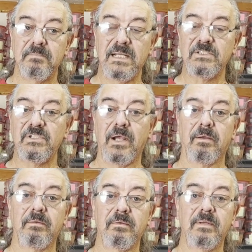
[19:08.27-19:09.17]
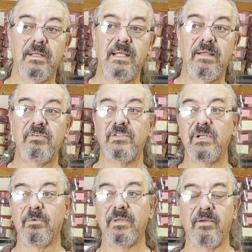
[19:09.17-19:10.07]
And share. If you
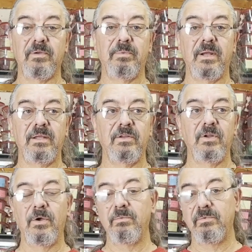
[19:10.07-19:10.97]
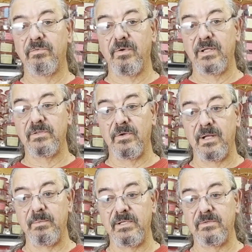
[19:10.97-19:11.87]
share with everybody you know, friends, your
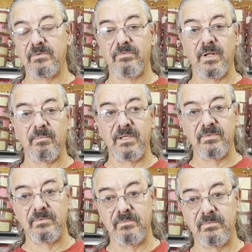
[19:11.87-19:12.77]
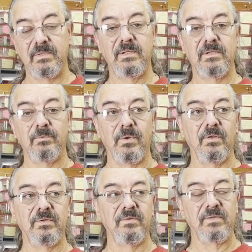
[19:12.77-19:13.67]
enemies, your frenemies,
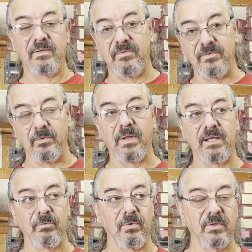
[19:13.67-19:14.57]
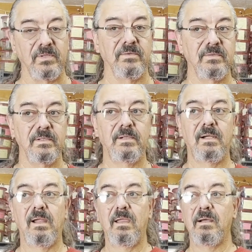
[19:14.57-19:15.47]
relatives, even if you don't like your relatives,
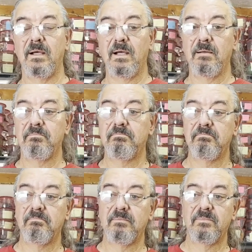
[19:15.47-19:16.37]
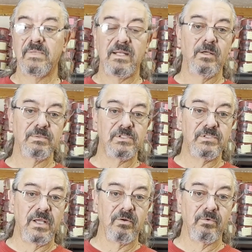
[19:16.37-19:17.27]
that helps the
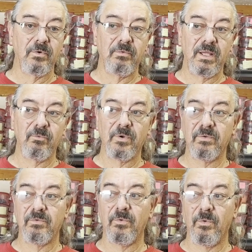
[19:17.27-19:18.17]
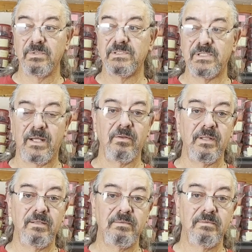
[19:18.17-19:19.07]
channel grow. And we're growing
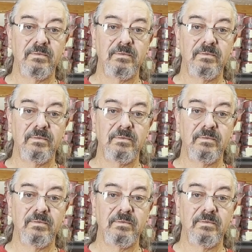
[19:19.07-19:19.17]
steadily.